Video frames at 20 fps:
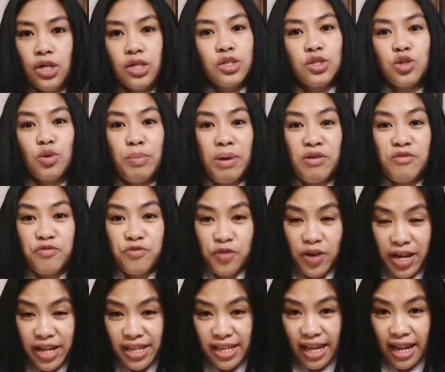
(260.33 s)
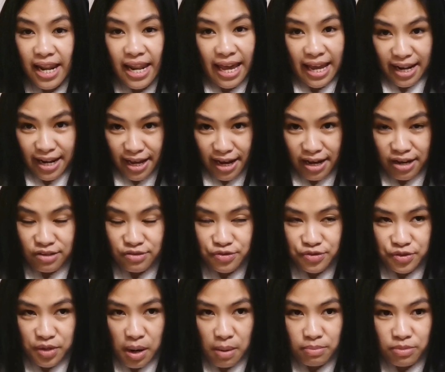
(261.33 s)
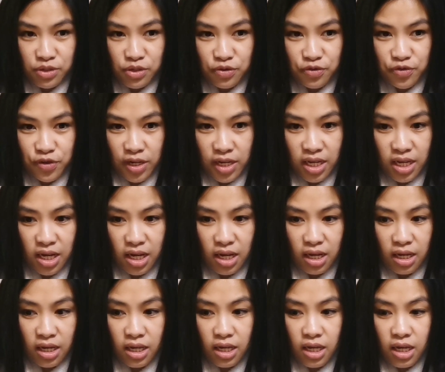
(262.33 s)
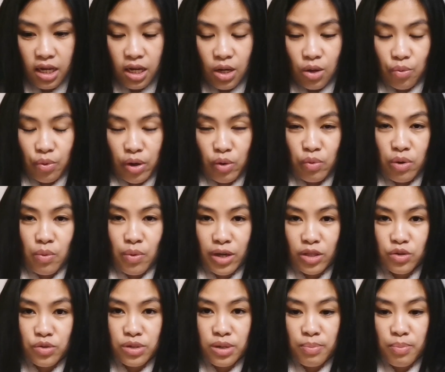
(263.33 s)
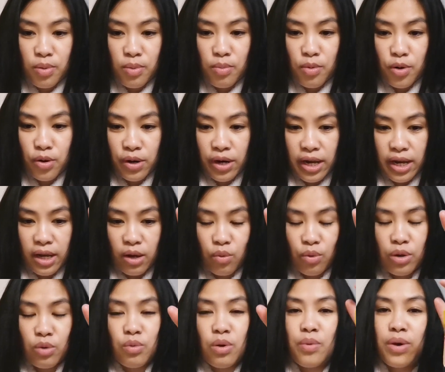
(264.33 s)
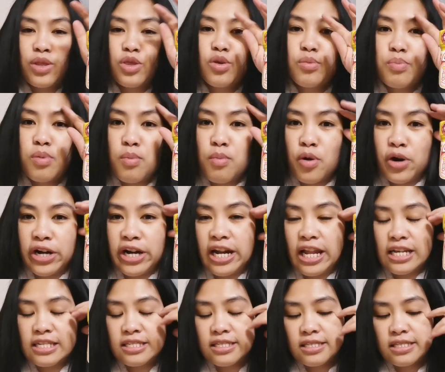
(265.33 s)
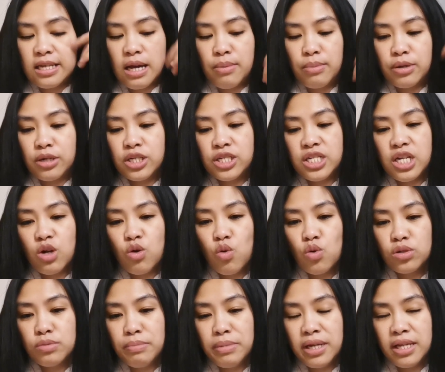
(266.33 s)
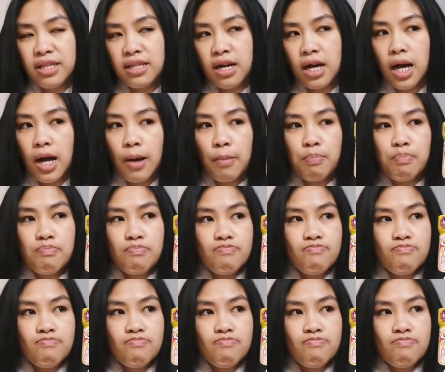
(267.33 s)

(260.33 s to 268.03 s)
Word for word: So my friend Elena from Sofia, when we went to the Pomorie, when we went to Pomorie last summer, she cooked me the